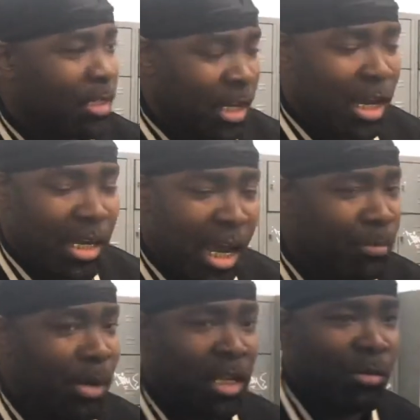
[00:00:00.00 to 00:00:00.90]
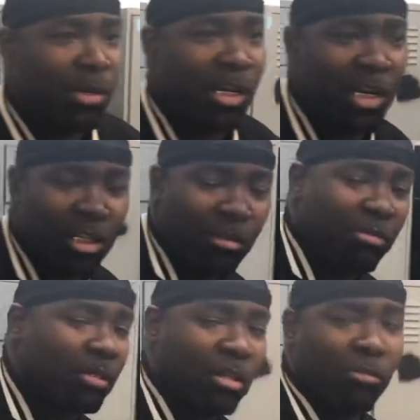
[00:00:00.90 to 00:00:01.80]
Yeah, that's basically what it is.
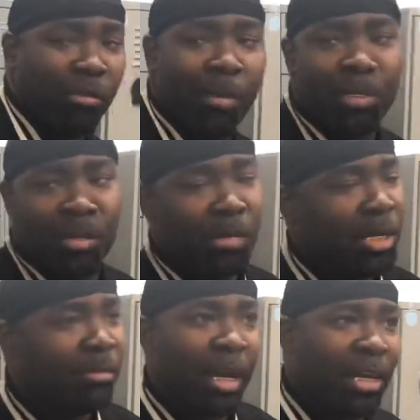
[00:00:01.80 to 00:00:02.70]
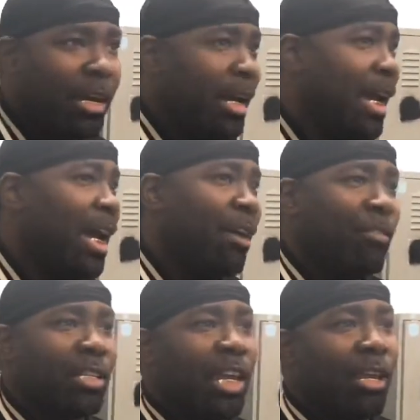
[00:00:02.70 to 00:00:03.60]
So, so reps to me, like
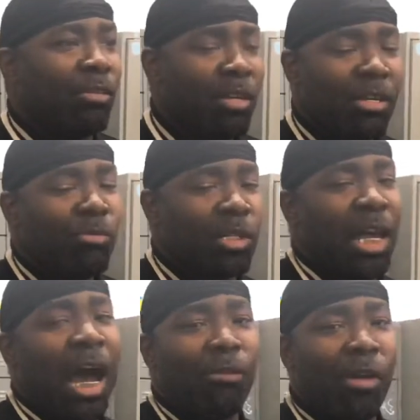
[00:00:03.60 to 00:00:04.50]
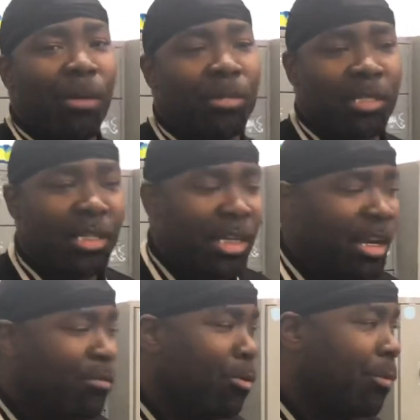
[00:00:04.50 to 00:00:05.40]
everything was high reps.
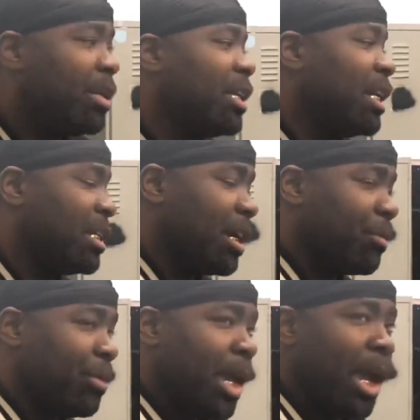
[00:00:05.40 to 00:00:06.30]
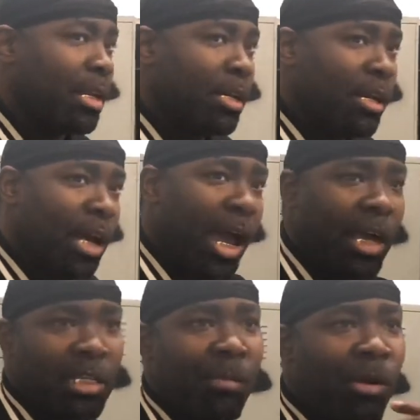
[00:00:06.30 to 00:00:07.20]
Even when we did dips, we had I
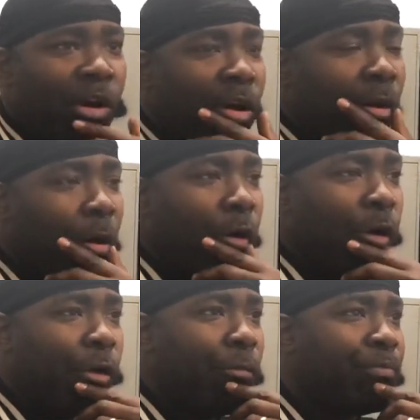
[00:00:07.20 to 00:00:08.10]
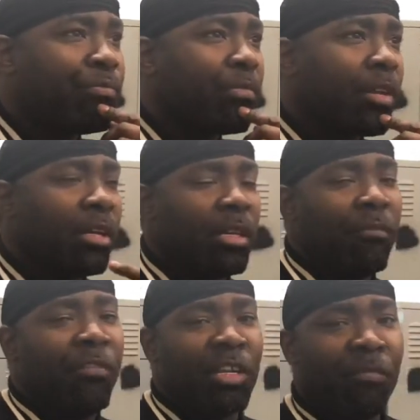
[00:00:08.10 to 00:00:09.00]
had something called called
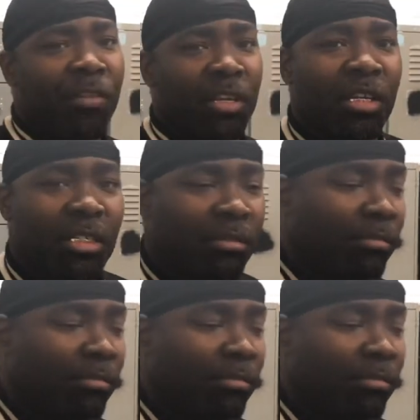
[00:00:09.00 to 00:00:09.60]
50 50s,